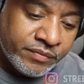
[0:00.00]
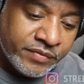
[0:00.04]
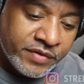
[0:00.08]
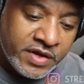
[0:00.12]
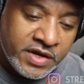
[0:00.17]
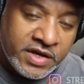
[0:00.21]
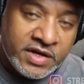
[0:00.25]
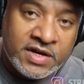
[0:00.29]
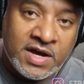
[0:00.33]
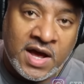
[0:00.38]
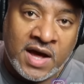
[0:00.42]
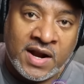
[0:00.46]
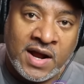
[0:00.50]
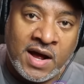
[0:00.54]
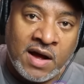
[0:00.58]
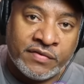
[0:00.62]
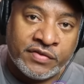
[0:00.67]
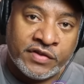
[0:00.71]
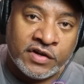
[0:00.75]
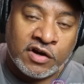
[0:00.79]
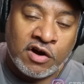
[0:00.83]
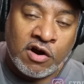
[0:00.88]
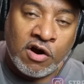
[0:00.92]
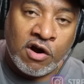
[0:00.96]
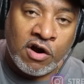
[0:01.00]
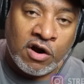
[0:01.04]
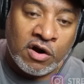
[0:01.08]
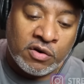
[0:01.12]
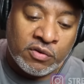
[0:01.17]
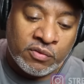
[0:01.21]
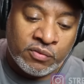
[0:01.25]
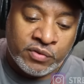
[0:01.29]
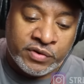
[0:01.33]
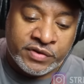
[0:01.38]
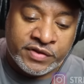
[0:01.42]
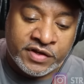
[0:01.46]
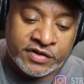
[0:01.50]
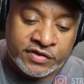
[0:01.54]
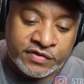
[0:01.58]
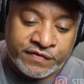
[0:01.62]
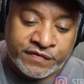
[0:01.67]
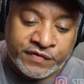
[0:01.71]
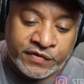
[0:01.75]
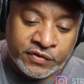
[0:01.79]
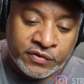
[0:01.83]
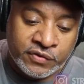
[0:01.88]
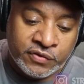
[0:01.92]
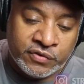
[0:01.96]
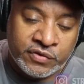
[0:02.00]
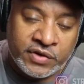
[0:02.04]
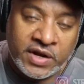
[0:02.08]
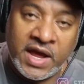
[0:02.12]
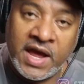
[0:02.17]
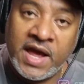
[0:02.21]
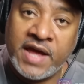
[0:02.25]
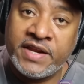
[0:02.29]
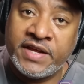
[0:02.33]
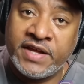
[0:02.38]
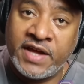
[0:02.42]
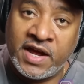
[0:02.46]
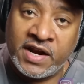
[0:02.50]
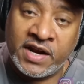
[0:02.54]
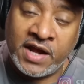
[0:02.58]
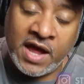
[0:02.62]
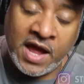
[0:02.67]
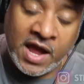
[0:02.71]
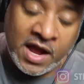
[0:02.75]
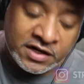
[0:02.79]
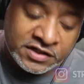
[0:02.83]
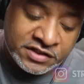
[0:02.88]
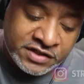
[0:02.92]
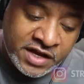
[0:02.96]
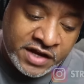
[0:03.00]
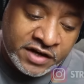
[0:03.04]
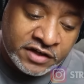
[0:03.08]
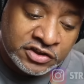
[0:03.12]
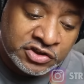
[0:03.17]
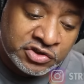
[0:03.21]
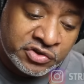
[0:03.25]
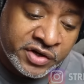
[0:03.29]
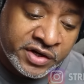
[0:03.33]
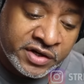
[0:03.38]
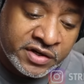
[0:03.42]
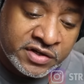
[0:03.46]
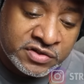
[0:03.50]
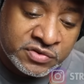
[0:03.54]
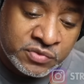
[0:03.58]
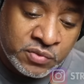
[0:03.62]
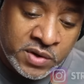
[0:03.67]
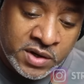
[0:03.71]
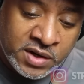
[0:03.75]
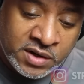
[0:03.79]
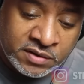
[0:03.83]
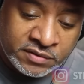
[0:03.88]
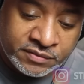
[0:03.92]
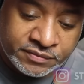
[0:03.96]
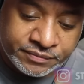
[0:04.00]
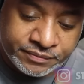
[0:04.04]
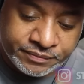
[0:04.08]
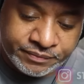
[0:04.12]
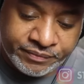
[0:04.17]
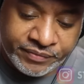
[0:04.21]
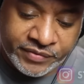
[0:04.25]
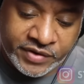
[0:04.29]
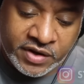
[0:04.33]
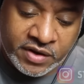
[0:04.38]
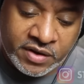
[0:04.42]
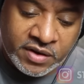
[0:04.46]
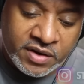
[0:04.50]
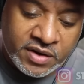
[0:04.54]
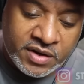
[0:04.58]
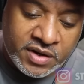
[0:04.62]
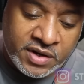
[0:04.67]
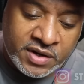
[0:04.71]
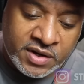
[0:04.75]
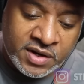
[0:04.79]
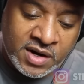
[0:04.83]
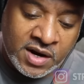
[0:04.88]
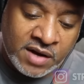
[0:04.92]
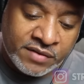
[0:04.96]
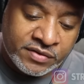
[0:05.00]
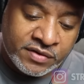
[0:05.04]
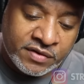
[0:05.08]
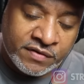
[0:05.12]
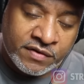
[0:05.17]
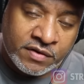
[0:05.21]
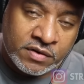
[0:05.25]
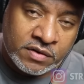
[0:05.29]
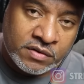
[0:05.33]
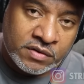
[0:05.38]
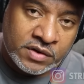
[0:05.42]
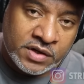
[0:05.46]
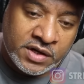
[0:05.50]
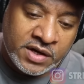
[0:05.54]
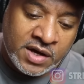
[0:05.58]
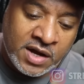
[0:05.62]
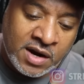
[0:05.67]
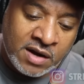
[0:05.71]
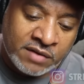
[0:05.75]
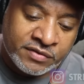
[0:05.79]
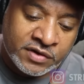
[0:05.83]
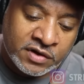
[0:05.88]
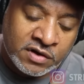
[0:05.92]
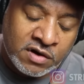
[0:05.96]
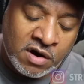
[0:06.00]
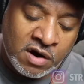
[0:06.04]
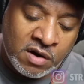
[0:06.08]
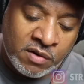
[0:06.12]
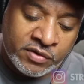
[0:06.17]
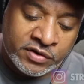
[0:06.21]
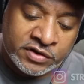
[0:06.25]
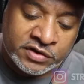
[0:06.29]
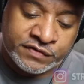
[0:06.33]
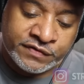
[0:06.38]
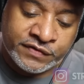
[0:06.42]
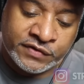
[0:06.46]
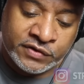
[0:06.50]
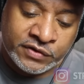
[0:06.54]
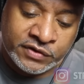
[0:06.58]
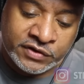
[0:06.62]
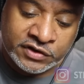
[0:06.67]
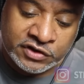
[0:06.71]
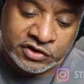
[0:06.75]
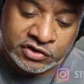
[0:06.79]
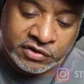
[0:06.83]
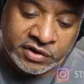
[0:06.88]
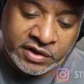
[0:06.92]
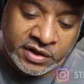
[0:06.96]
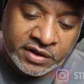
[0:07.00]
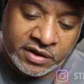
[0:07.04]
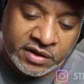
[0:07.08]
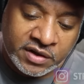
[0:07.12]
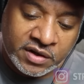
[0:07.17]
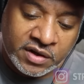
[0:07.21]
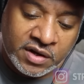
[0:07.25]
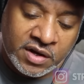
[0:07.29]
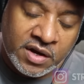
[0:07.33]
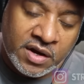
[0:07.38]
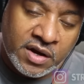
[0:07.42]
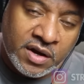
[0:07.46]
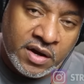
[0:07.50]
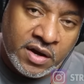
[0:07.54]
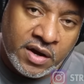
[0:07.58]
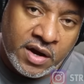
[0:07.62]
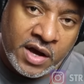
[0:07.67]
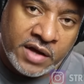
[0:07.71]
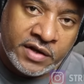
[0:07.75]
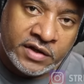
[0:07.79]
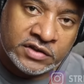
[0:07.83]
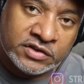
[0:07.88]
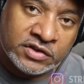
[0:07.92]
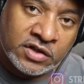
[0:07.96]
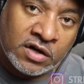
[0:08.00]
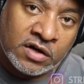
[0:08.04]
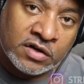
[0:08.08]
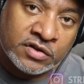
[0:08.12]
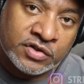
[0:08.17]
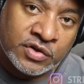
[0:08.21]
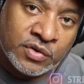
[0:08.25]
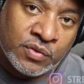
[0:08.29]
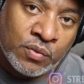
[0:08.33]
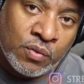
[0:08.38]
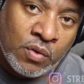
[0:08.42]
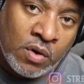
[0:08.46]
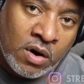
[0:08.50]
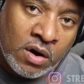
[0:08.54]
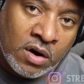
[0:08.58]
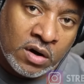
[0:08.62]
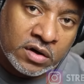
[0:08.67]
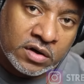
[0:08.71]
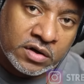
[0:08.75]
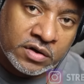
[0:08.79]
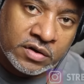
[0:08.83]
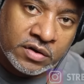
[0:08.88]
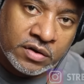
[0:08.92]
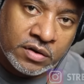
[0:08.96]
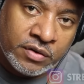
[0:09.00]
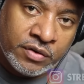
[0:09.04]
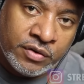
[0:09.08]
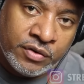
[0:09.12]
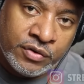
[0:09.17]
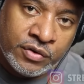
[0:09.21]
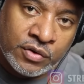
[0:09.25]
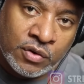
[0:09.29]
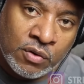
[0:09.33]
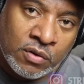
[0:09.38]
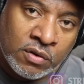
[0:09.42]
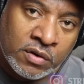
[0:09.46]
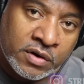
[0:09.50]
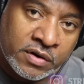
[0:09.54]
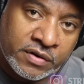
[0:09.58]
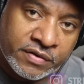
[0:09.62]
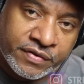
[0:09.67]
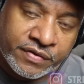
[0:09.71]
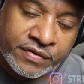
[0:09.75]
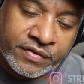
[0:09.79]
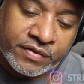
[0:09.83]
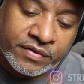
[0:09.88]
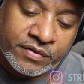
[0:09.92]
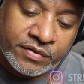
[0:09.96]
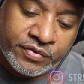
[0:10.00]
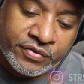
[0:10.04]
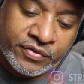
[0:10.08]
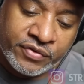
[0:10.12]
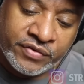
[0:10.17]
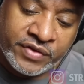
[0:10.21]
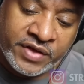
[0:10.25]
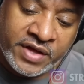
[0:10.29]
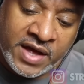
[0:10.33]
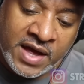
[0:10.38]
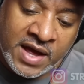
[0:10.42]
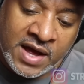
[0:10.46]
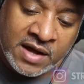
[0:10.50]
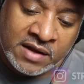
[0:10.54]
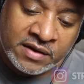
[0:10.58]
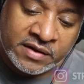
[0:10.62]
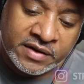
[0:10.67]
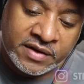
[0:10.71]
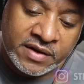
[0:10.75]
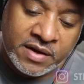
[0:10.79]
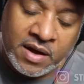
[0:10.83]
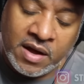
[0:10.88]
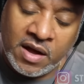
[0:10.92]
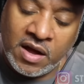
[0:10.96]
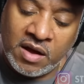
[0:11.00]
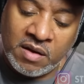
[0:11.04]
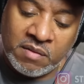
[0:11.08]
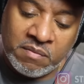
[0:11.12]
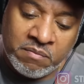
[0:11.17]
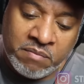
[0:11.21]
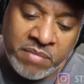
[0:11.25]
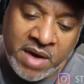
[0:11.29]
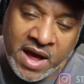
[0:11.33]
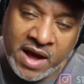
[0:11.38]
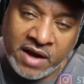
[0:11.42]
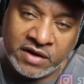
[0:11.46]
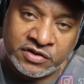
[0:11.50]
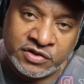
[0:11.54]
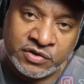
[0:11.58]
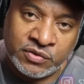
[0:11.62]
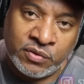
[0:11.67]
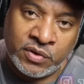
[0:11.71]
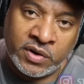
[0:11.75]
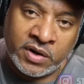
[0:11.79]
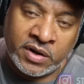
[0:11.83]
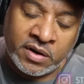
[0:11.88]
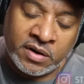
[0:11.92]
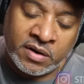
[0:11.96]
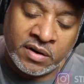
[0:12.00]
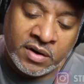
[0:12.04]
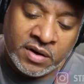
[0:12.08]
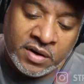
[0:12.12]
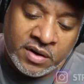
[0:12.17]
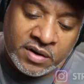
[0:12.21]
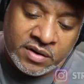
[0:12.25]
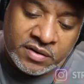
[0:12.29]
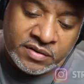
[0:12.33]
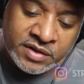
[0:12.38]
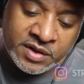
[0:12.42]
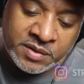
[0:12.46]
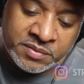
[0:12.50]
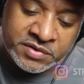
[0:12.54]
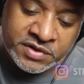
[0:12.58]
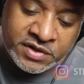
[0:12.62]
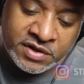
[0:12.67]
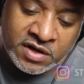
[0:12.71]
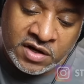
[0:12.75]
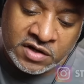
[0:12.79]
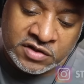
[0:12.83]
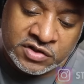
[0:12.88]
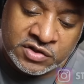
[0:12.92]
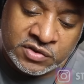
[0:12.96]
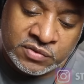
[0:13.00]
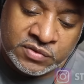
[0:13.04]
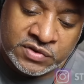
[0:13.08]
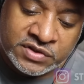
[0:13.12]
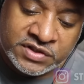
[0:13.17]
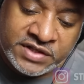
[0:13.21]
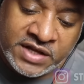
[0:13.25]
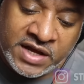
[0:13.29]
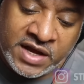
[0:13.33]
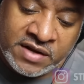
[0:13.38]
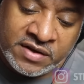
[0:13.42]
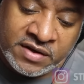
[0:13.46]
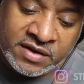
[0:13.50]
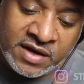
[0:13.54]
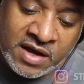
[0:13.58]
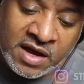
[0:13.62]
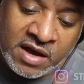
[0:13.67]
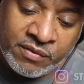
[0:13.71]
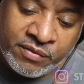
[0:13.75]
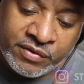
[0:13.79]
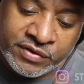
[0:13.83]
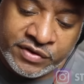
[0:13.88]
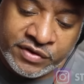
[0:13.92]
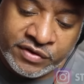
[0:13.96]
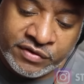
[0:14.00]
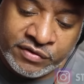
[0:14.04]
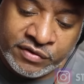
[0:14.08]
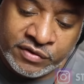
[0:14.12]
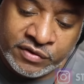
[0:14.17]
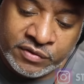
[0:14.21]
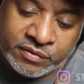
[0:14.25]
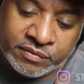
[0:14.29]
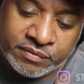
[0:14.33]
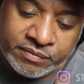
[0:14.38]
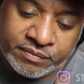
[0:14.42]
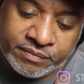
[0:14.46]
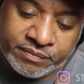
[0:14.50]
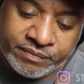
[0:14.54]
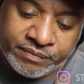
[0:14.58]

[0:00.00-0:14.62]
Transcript: He got out the car with his food, and he had actually had a drink as well. He got out the car with his food and drink, and he started to walk north through the alley back to where Nipsey Hussle was standing at with the group.